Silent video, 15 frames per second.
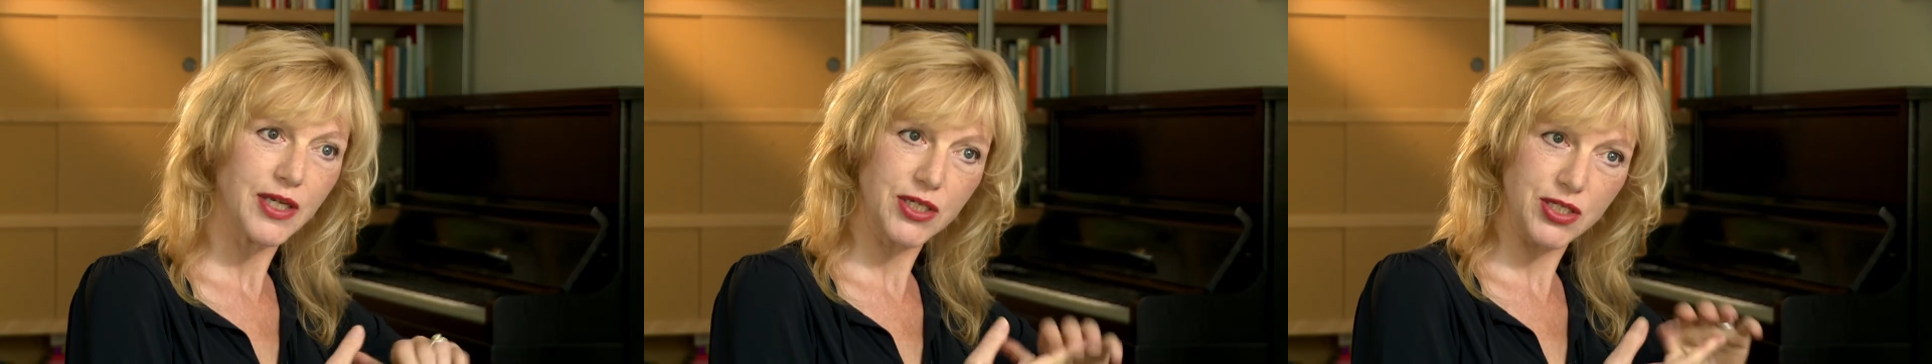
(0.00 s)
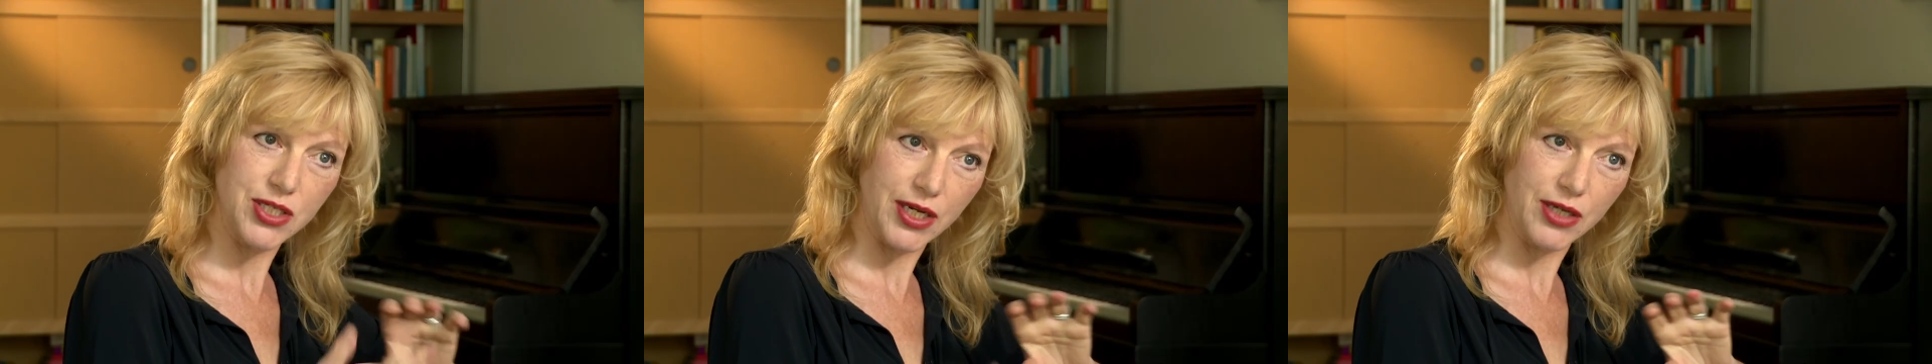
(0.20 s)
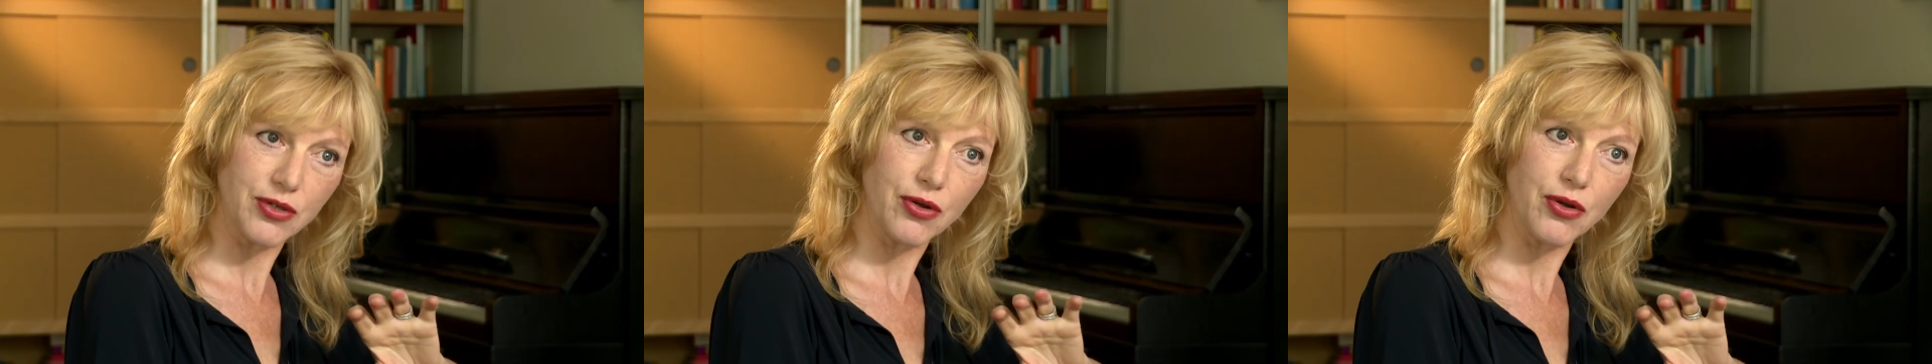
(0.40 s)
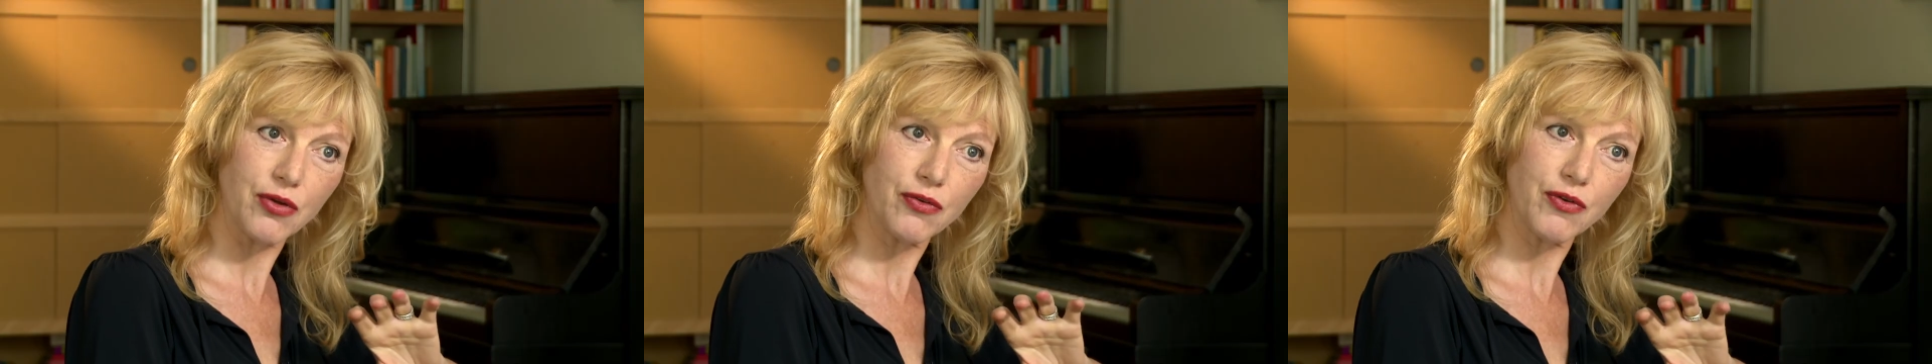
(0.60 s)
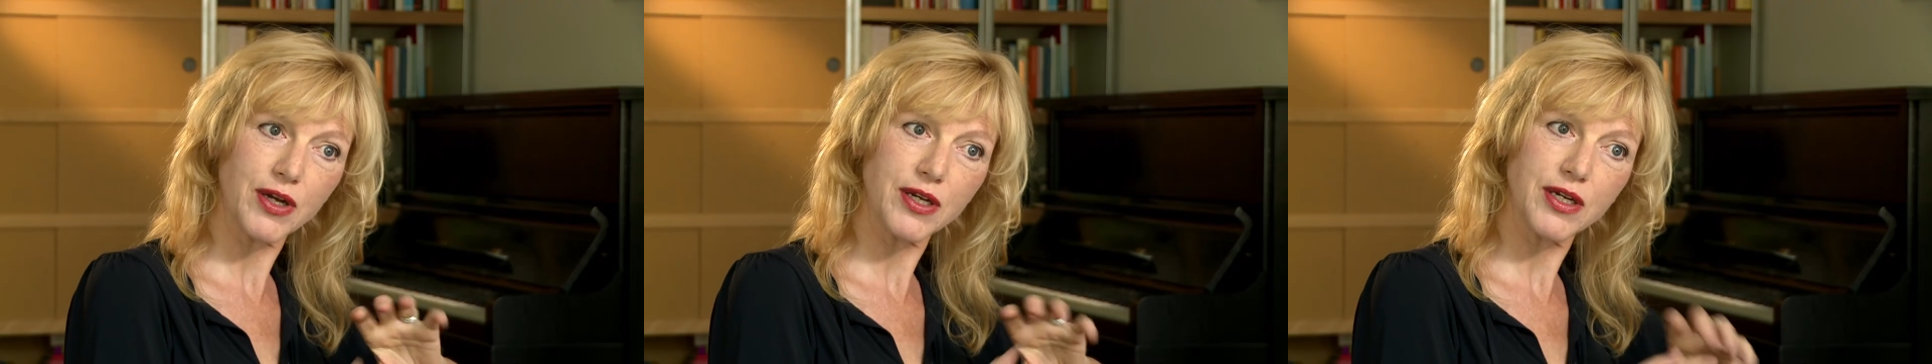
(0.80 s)
his second
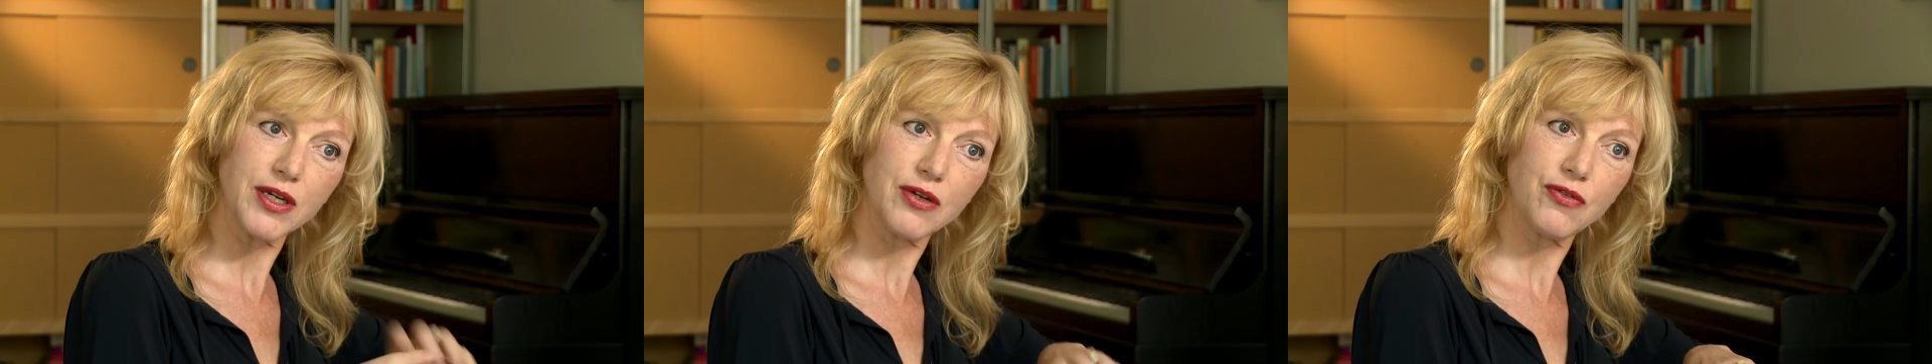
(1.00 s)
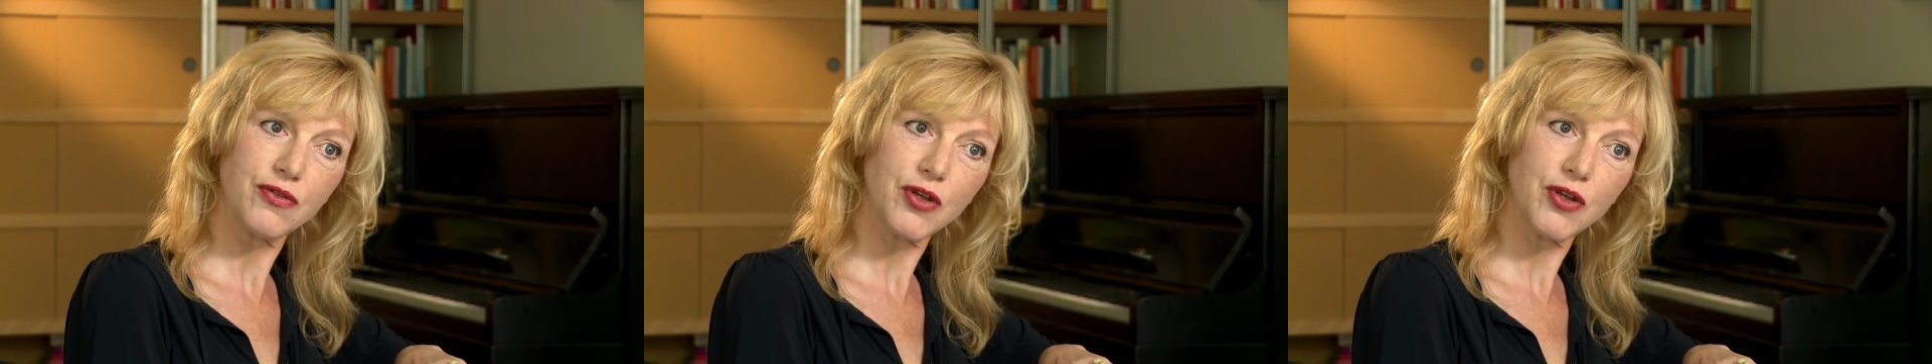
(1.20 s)
girlfriend in the